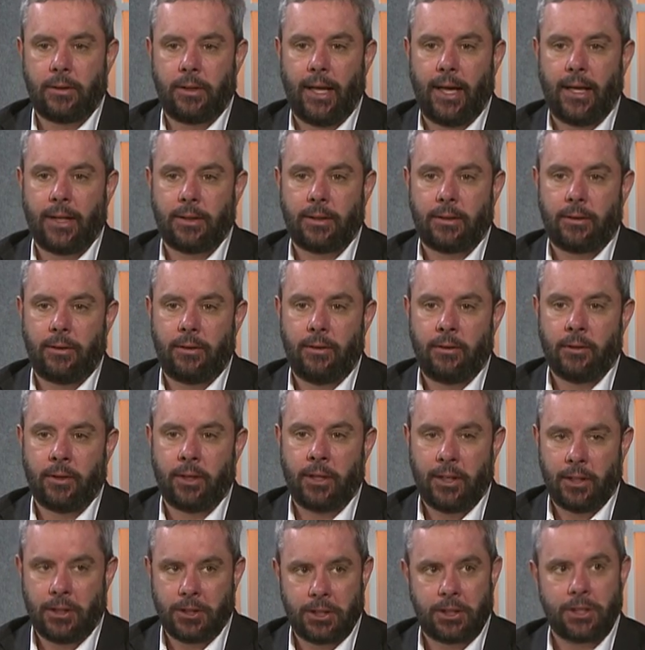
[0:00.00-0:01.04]
that you
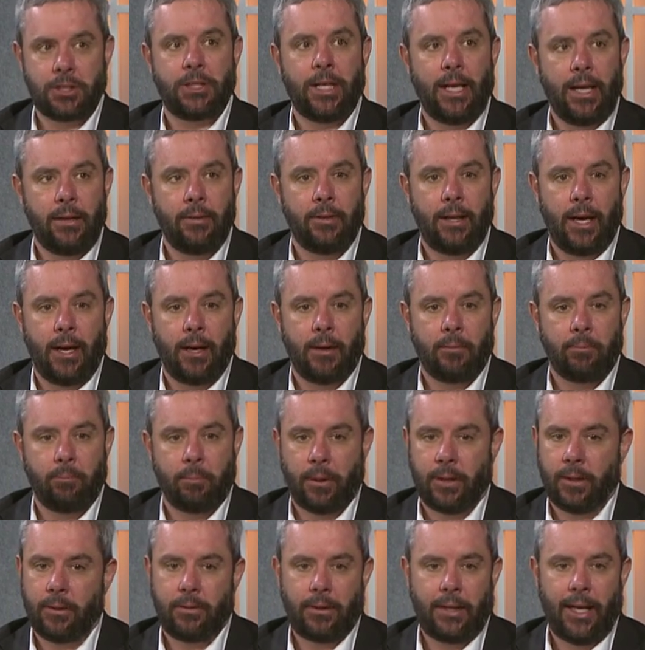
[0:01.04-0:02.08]
can understand that,
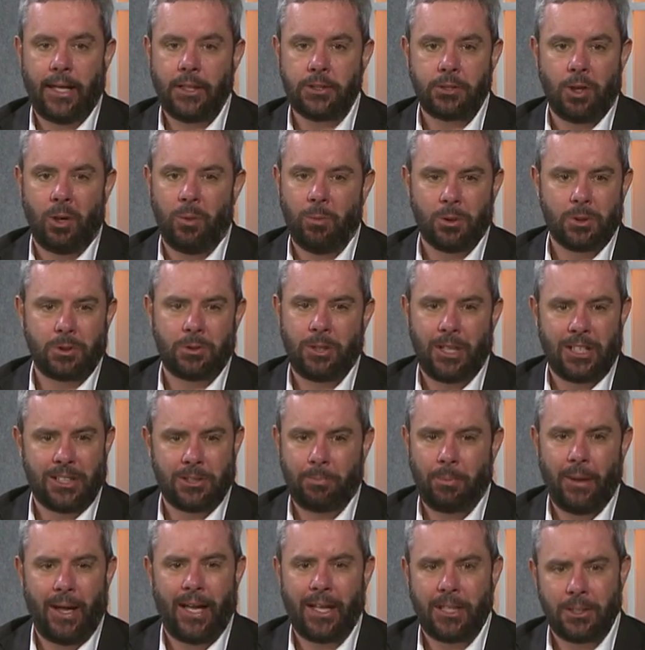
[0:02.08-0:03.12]
but that's almost as
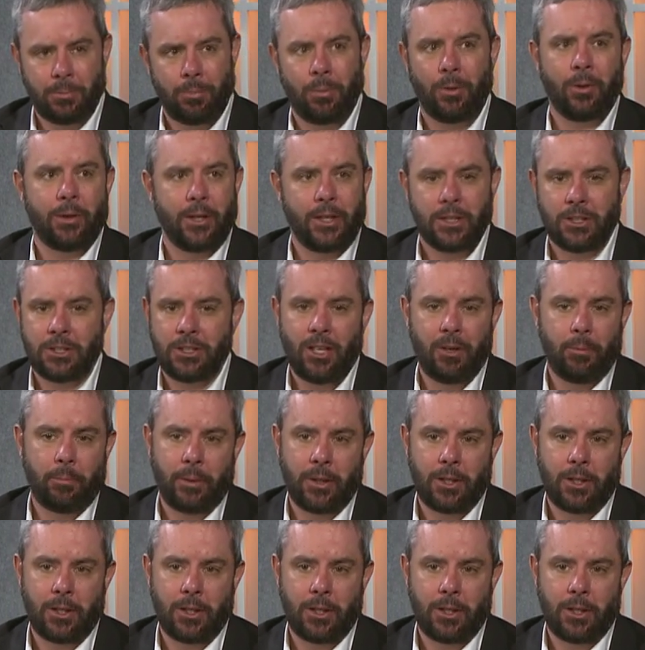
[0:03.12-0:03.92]
bad as bullying itself,